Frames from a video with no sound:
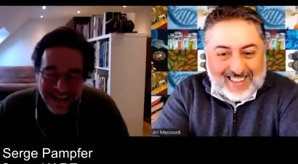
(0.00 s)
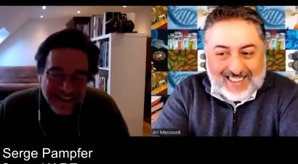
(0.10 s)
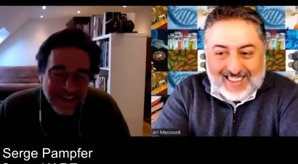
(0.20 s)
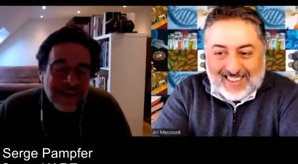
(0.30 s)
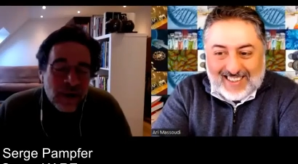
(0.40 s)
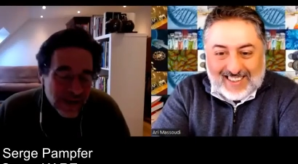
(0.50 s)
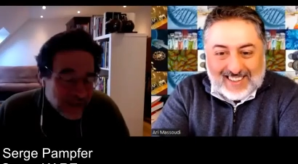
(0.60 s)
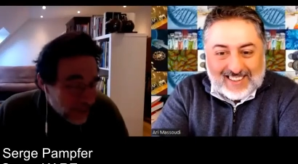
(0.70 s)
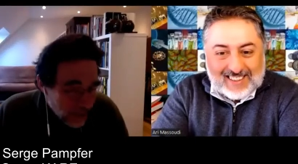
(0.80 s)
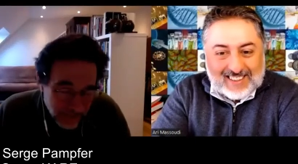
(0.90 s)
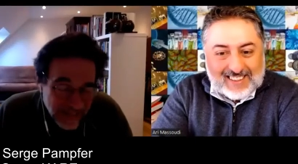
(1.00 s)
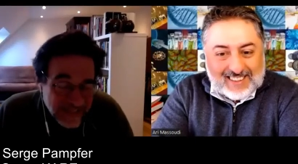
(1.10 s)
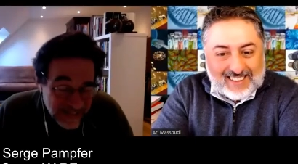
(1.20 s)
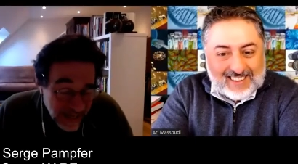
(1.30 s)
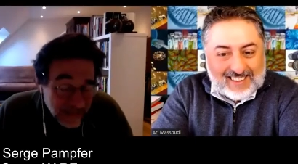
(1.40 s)
Speaker 1: Then, okay, but
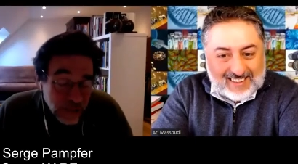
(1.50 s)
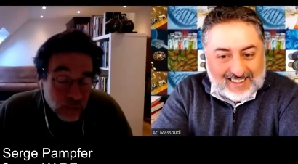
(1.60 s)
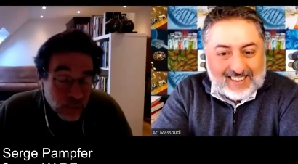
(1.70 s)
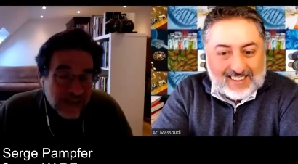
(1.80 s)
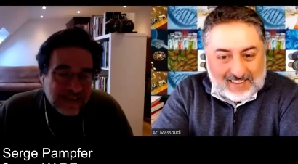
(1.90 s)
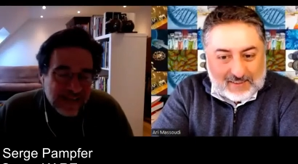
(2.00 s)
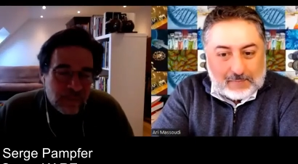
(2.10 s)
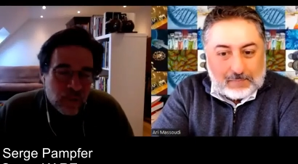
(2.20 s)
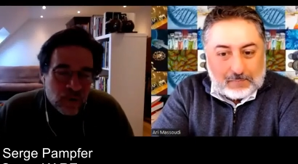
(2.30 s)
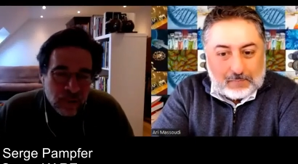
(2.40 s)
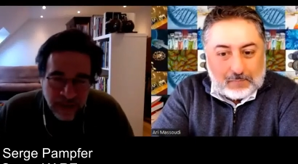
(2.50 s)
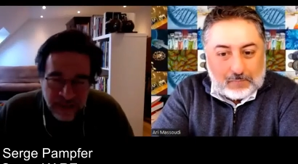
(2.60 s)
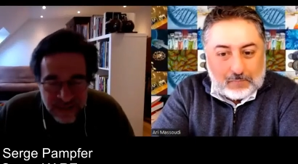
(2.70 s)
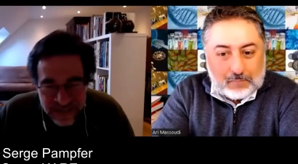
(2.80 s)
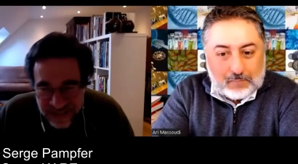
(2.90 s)
that's exactly a good example.
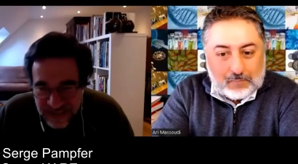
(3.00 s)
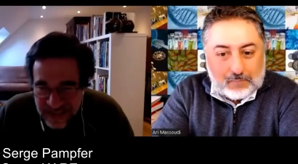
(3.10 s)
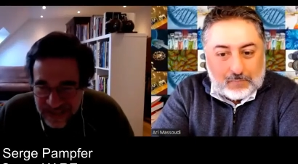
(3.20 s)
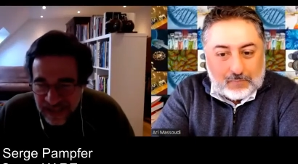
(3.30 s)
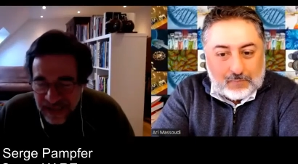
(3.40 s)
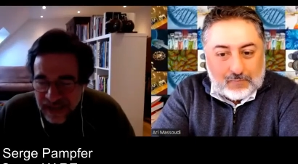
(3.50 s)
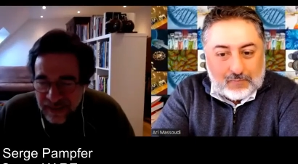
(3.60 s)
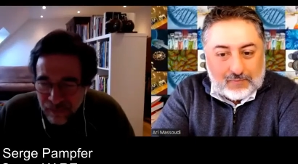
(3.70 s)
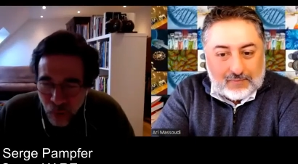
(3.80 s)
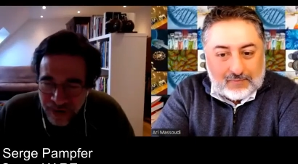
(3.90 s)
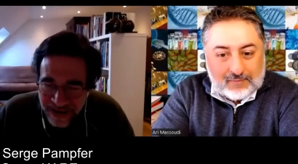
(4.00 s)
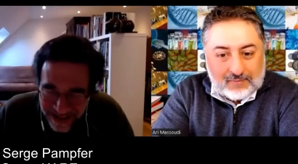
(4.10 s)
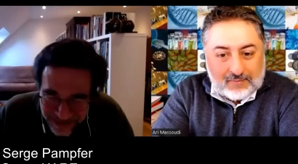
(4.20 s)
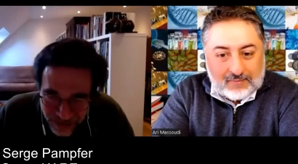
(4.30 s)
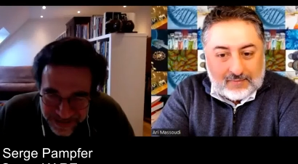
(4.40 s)
Like you say, it's a more an
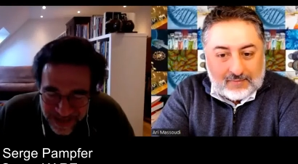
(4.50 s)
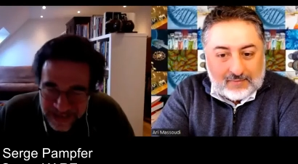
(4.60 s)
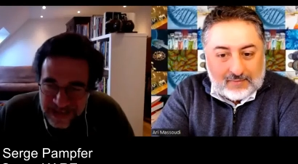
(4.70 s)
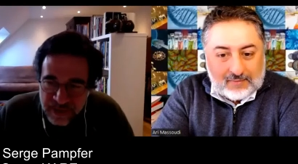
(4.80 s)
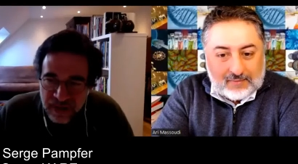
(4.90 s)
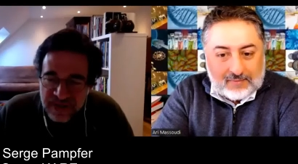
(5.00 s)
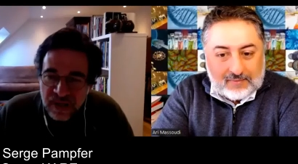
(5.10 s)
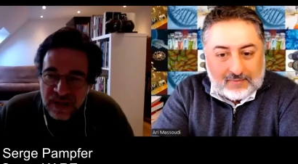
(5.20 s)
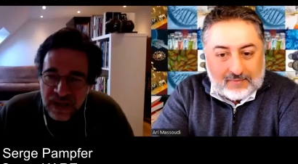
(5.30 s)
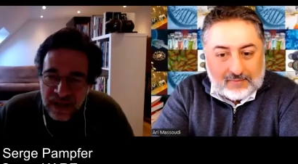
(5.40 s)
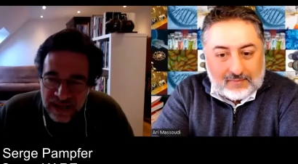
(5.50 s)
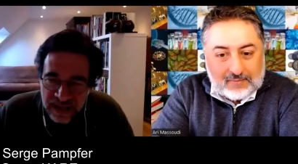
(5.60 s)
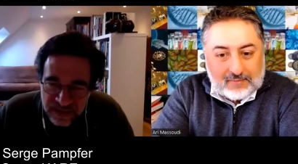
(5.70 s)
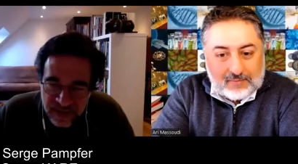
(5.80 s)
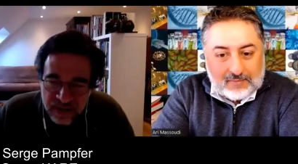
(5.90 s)
anecdote, I guess, but uh,
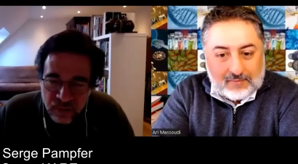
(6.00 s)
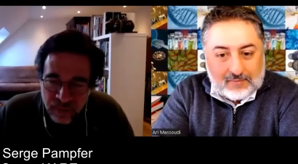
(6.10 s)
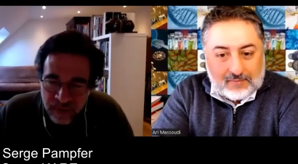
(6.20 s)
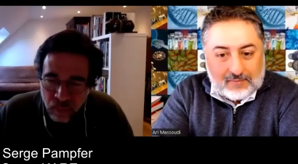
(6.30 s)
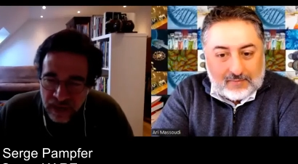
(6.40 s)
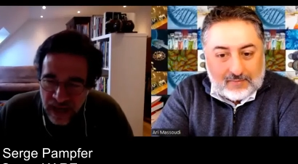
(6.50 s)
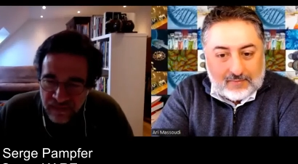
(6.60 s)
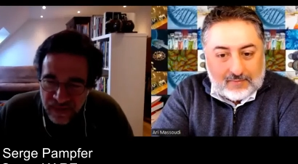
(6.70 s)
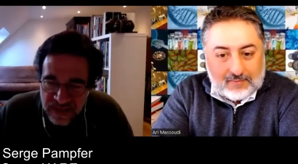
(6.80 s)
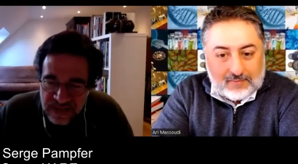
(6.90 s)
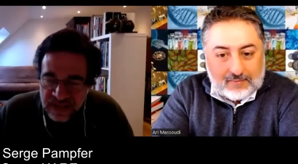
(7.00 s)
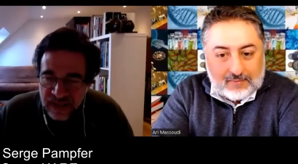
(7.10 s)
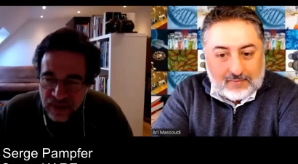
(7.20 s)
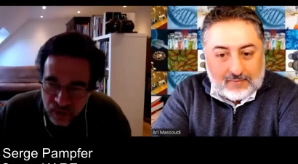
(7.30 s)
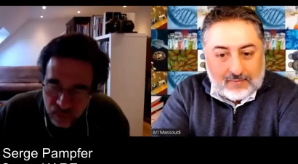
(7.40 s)
indeed, when we are facing
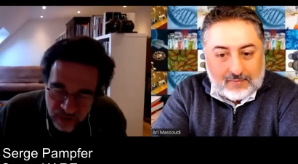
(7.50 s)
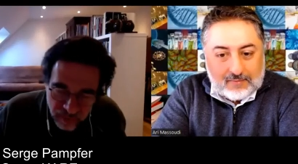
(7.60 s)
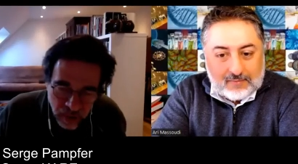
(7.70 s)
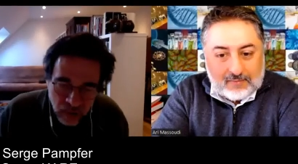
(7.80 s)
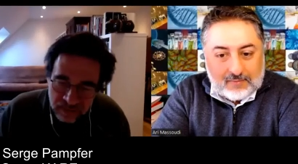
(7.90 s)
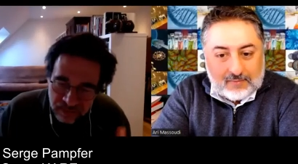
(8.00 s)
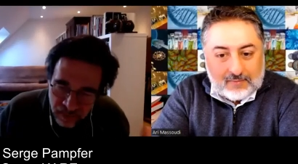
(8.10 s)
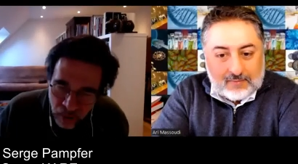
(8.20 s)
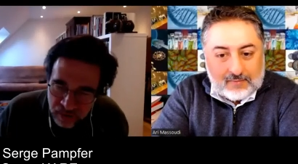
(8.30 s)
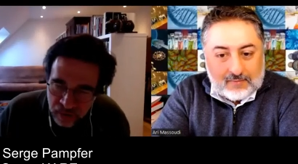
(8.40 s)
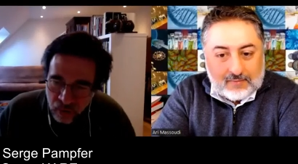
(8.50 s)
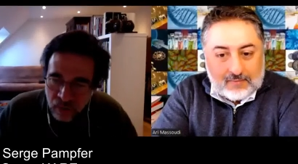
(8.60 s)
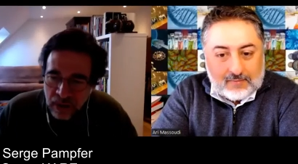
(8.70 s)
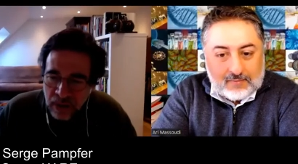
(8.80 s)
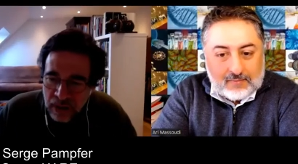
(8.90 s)
issues about, about you
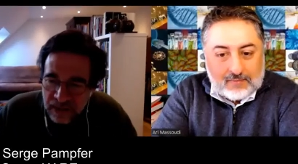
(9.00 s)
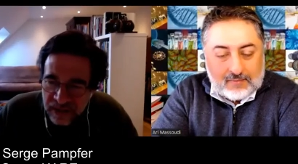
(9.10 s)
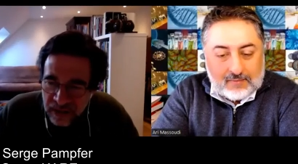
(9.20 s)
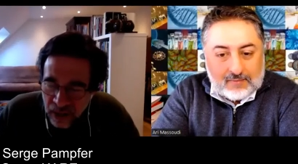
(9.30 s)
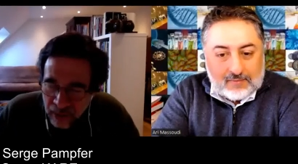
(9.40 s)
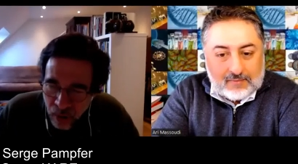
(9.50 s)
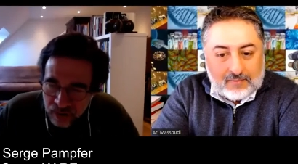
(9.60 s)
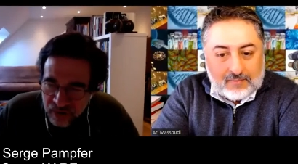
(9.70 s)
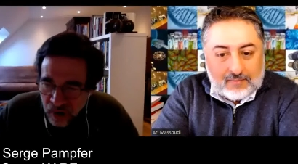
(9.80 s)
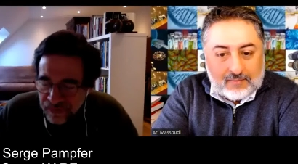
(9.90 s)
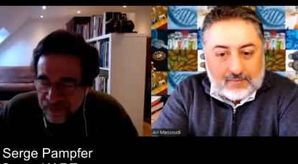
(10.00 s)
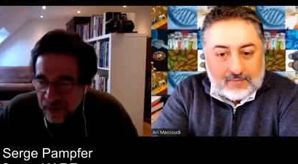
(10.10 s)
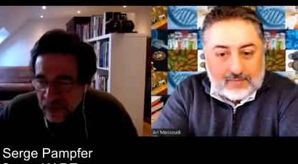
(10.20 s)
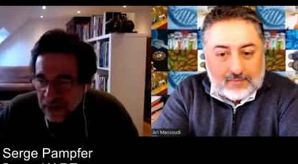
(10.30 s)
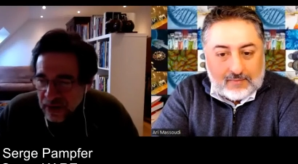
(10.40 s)
know, the amount of,
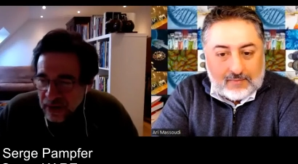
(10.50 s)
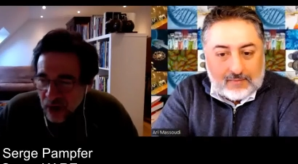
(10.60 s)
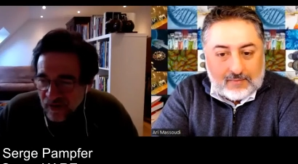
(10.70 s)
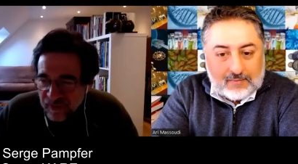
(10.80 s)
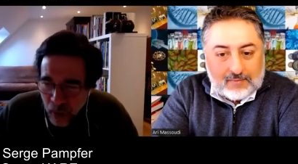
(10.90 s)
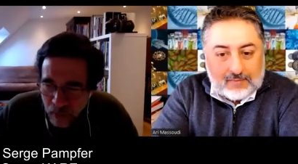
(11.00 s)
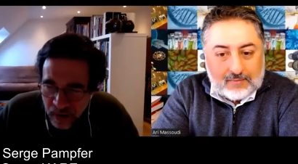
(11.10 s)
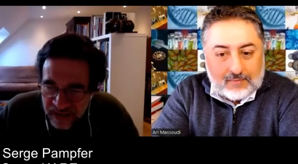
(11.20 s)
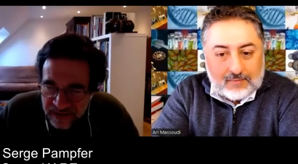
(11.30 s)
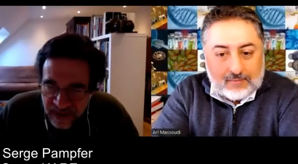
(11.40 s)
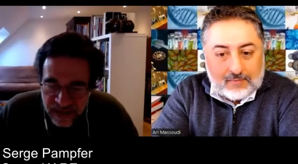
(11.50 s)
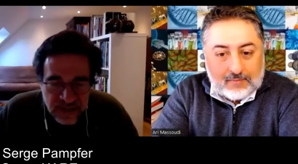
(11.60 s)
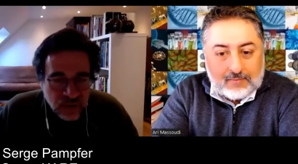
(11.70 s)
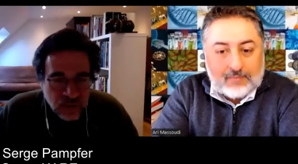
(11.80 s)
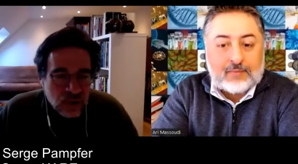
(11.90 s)
uh, of power it
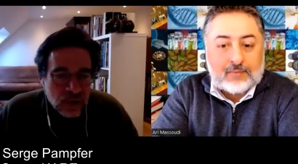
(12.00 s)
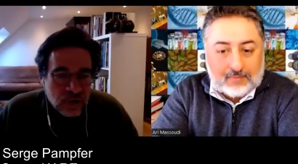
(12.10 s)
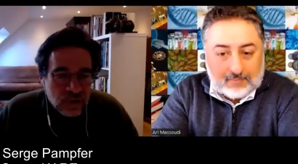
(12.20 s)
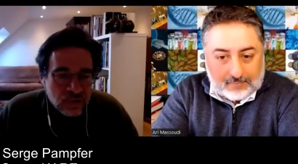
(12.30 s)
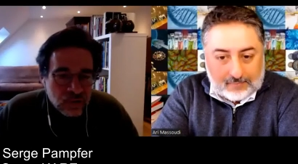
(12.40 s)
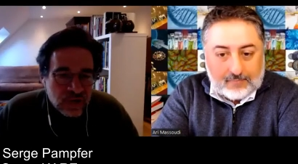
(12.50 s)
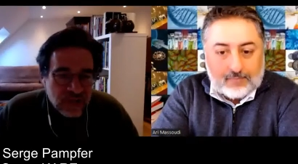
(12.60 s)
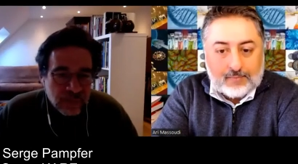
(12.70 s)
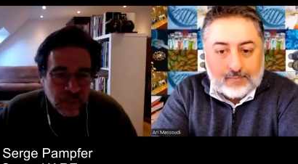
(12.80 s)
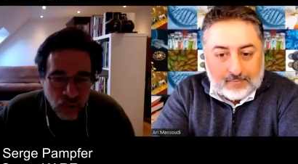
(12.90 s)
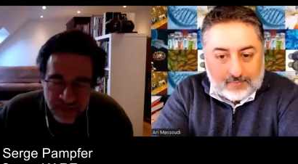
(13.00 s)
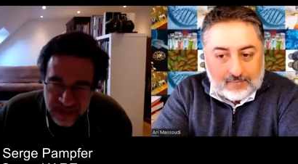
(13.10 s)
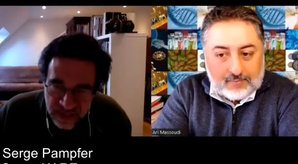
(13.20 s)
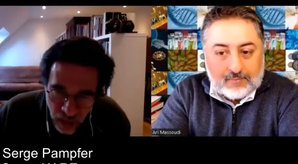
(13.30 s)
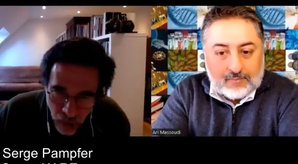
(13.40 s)
takes to uh, to keep all
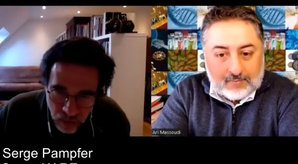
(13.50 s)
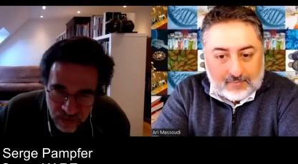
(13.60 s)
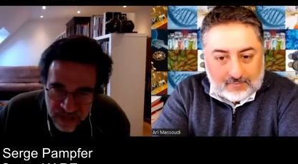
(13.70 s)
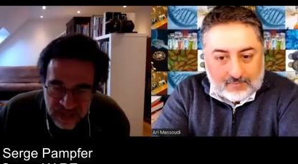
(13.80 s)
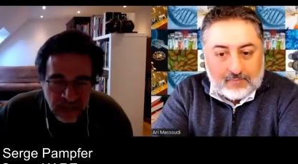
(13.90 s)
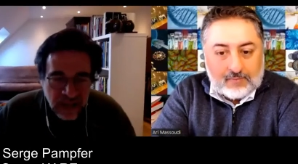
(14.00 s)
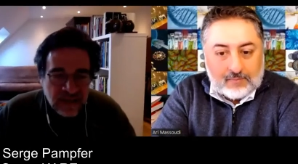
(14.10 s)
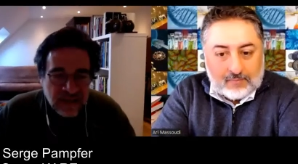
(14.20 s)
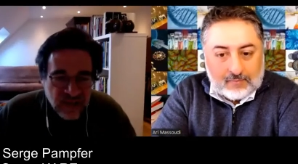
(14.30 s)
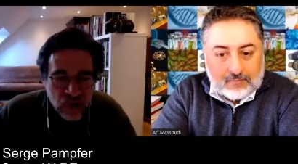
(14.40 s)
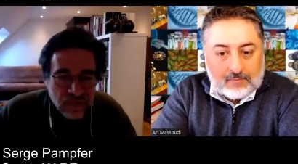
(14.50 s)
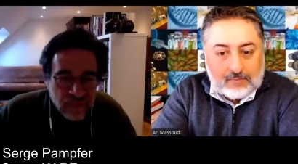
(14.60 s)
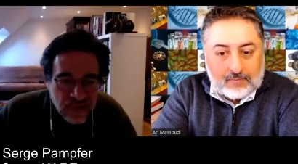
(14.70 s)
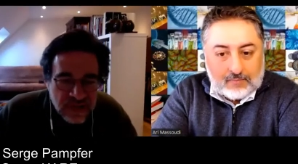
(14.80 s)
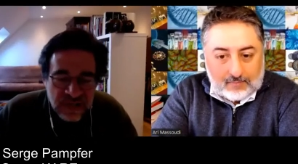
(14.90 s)
these clouds and
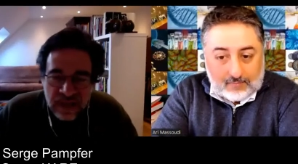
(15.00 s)
servers